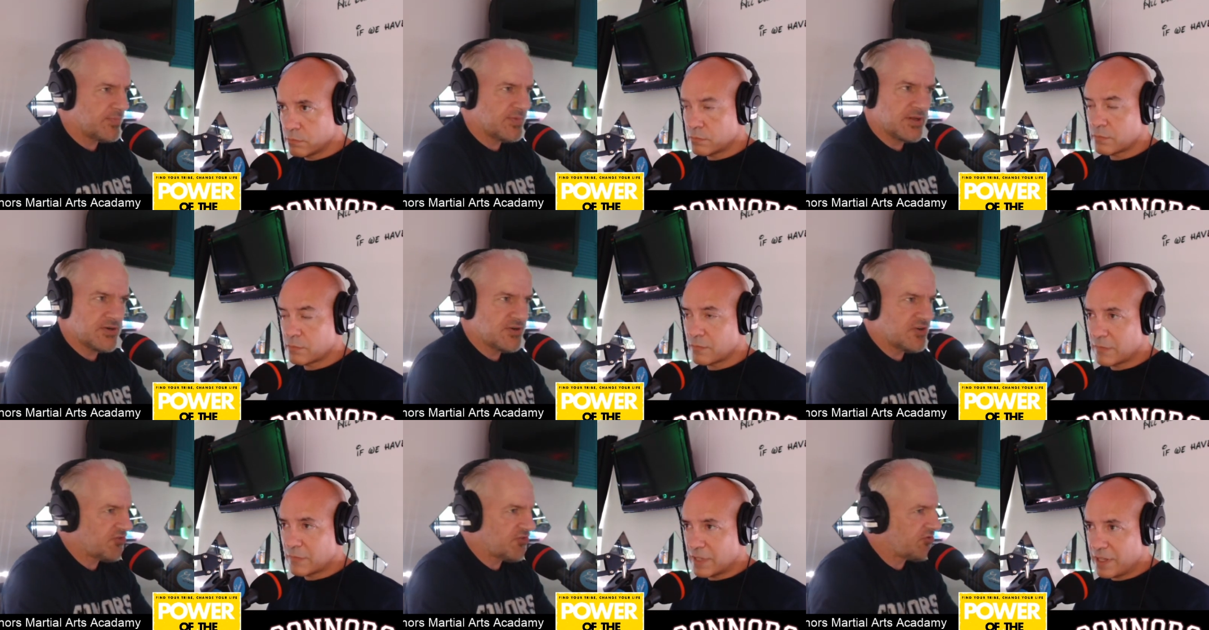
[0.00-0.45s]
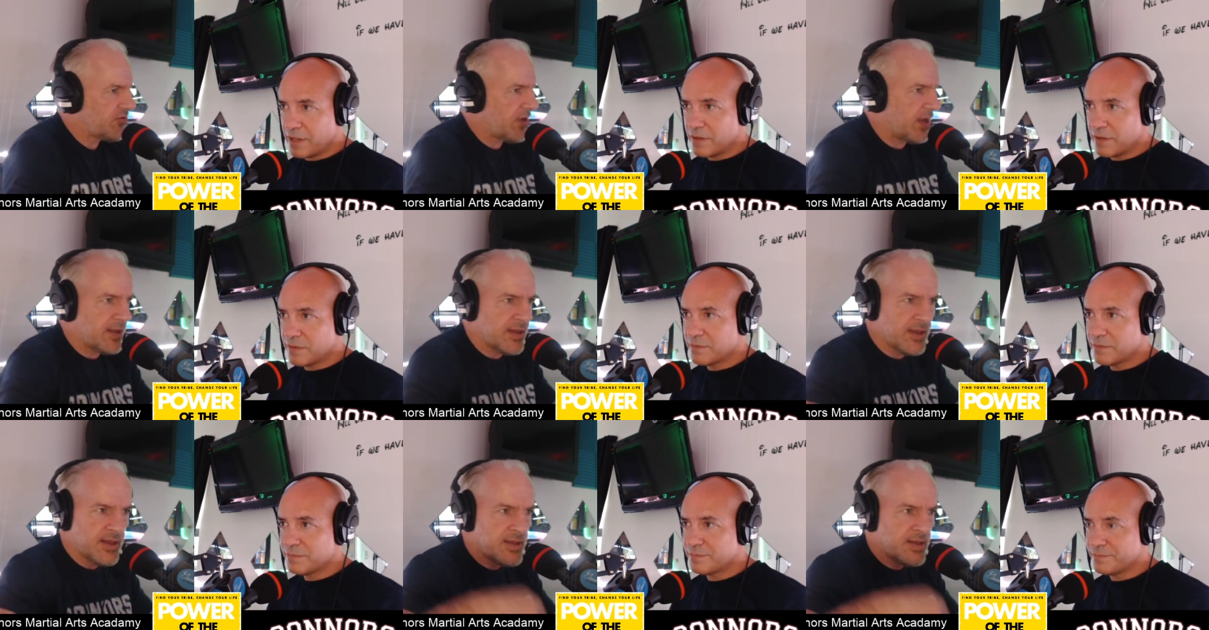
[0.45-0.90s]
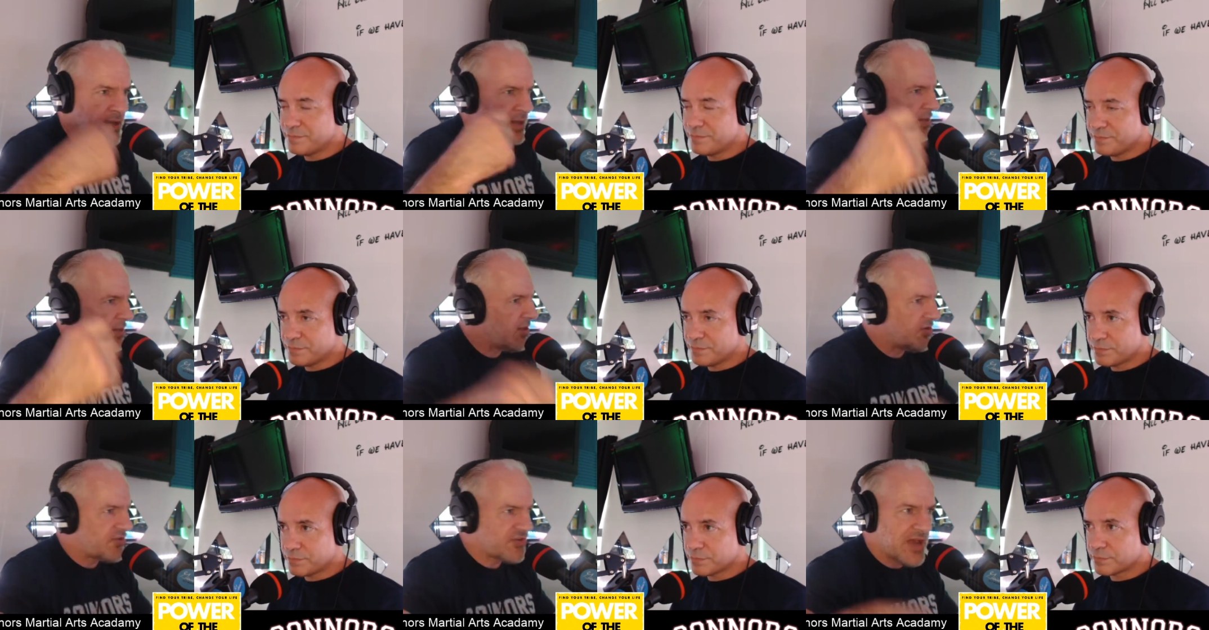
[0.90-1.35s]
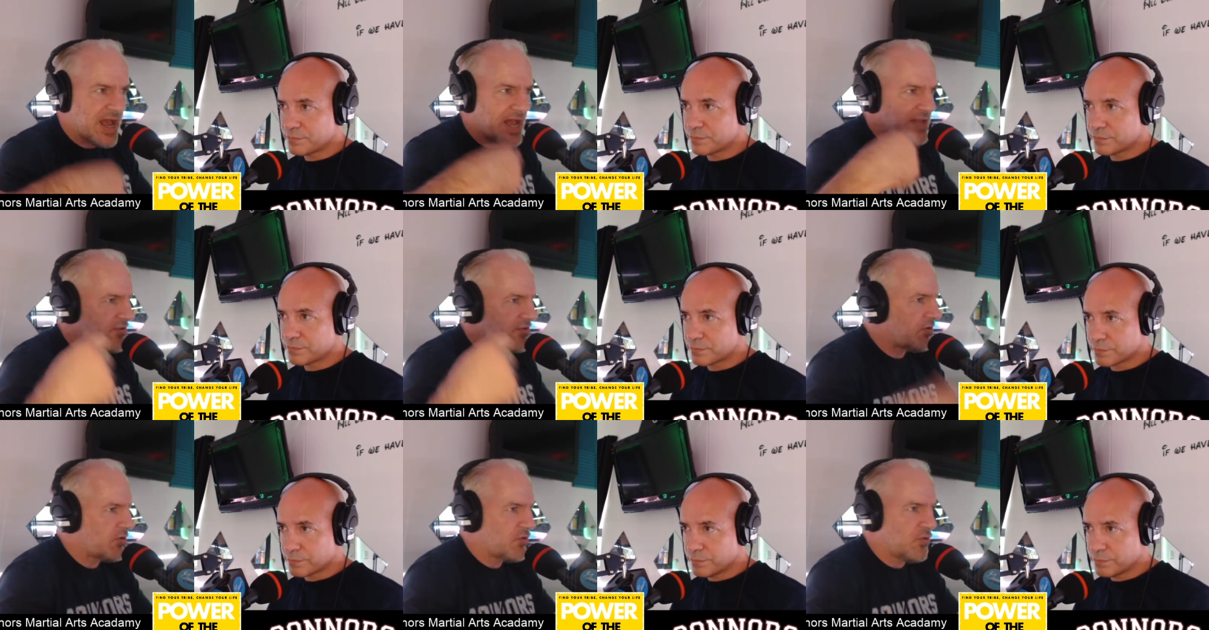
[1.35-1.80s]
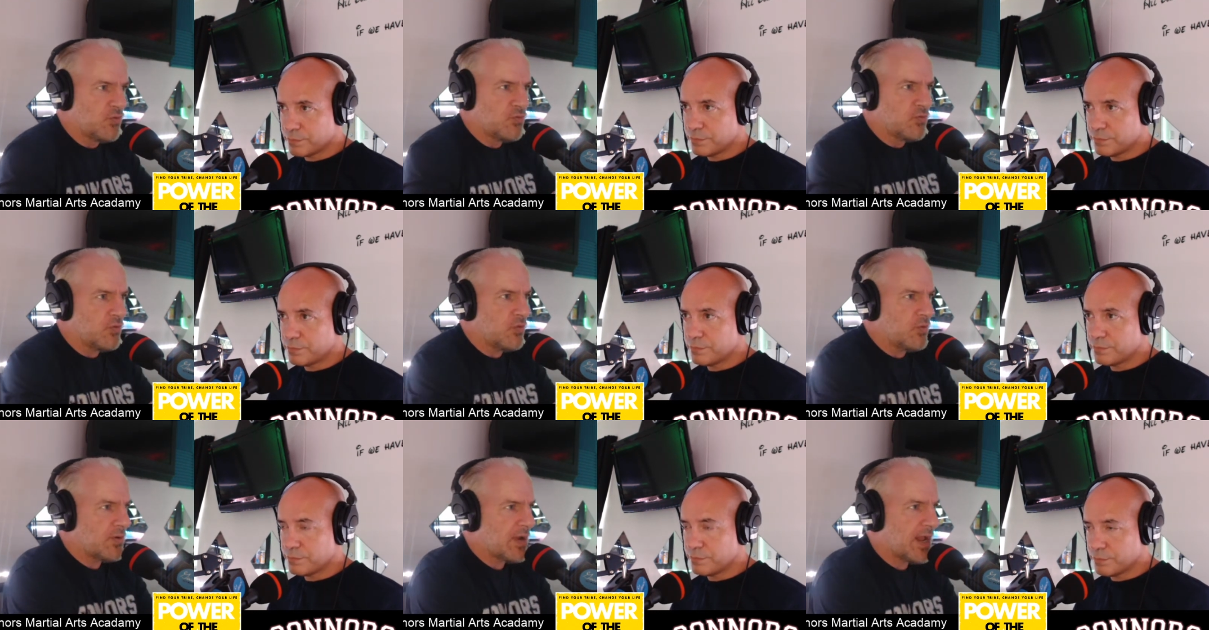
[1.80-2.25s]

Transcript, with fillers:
Speaker 1: They're just like, this guy's a guru.